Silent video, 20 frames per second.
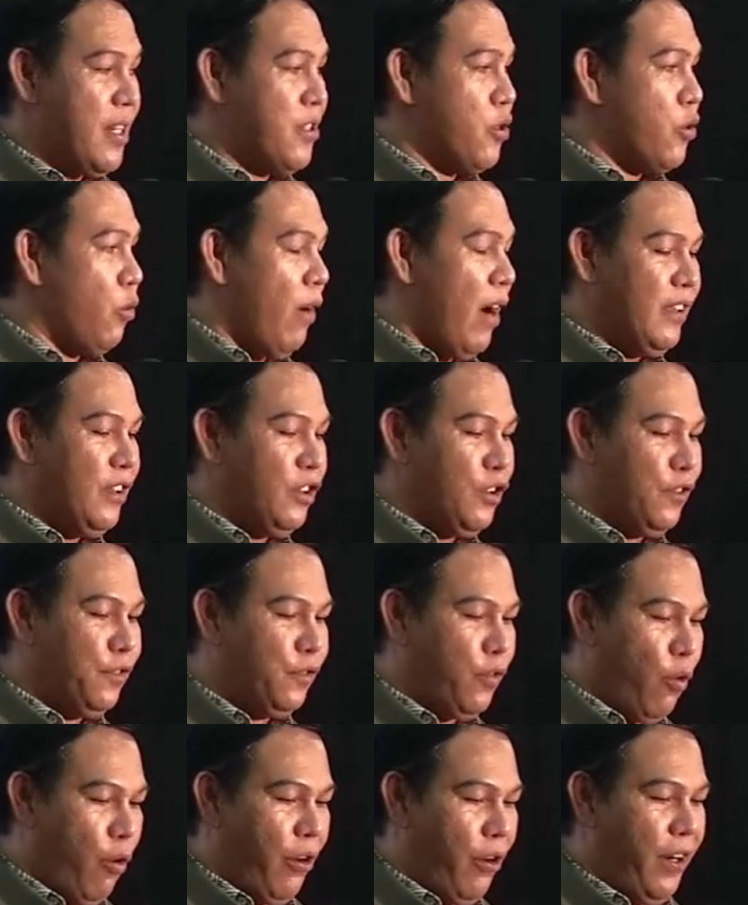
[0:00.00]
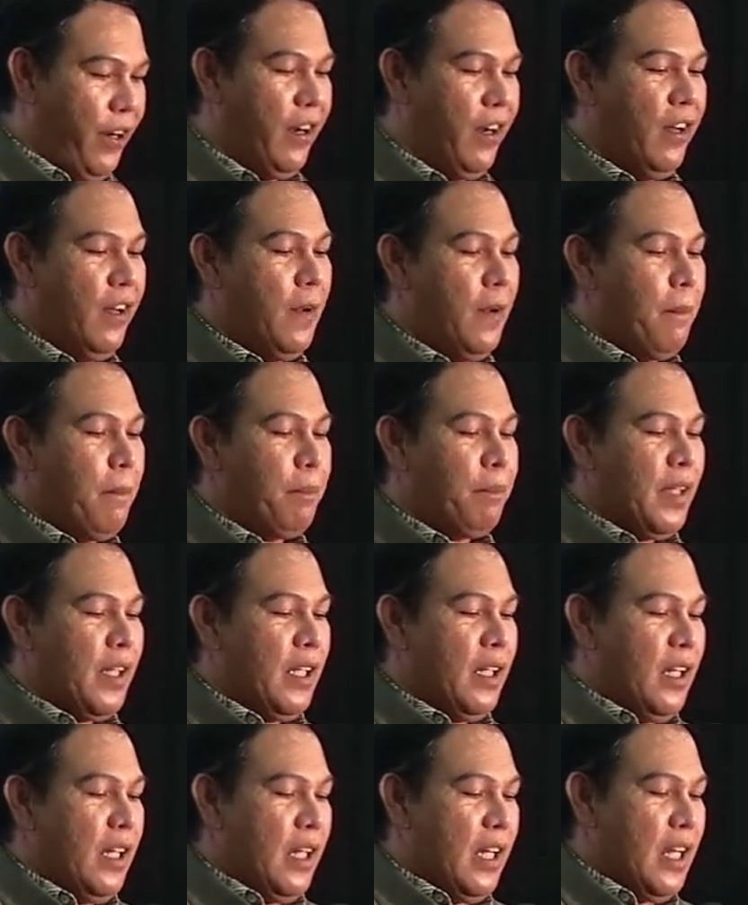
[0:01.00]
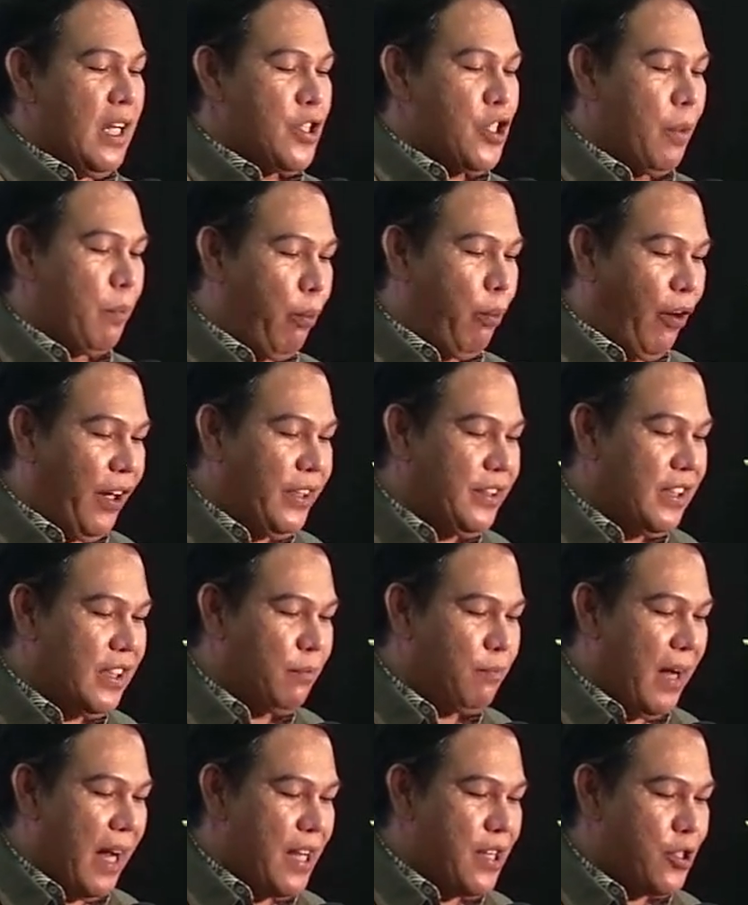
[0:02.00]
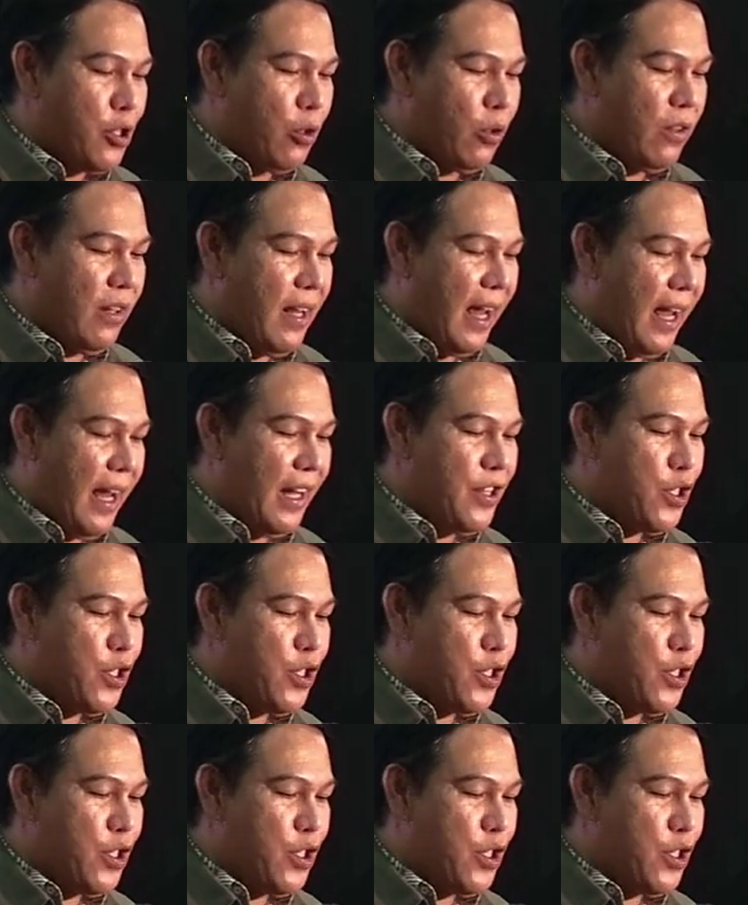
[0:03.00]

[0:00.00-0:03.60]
1 to 4, supported by school heads,